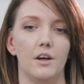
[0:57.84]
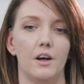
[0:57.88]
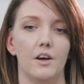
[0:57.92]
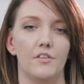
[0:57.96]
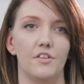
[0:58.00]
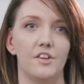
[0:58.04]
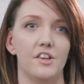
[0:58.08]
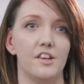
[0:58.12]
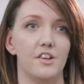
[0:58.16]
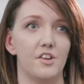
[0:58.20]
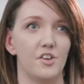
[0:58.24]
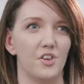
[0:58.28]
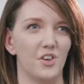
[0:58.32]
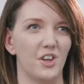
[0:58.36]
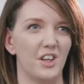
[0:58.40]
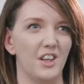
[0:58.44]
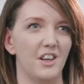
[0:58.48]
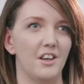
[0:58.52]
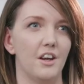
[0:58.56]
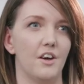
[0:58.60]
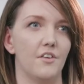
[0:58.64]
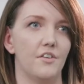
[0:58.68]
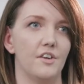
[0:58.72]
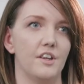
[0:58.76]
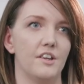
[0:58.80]
Obviously stuck in
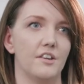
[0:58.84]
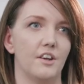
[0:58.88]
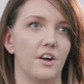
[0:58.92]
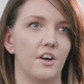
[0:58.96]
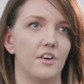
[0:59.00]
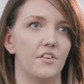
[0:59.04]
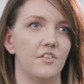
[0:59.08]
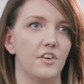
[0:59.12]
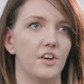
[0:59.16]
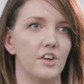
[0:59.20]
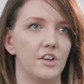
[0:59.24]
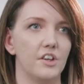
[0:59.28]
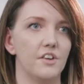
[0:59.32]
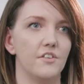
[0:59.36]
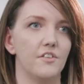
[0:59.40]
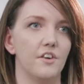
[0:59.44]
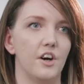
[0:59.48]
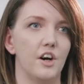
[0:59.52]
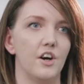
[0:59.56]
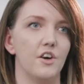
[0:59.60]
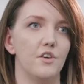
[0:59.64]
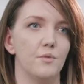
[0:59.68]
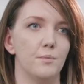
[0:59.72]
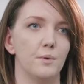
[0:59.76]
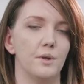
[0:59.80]
an office kind of 9 to
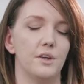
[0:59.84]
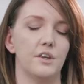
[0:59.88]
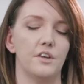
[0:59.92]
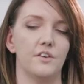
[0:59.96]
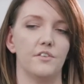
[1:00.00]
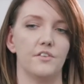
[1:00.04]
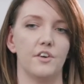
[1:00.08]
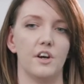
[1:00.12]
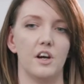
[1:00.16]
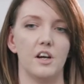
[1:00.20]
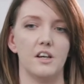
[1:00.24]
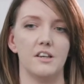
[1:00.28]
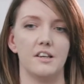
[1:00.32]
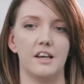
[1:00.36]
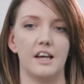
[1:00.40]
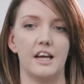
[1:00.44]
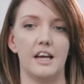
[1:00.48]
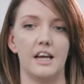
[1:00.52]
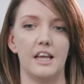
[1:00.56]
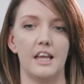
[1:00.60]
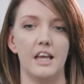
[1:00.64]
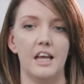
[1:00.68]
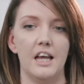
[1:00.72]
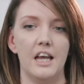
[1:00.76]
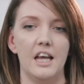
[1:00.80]
5, Monday to
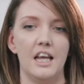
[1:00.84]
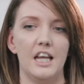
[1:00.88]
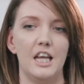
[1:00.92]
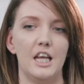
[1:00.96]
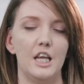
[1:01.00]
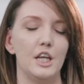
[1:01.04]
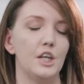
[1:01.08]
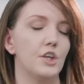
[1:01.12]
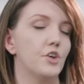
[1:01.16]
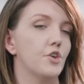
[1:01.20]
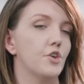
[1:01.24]
Friday, it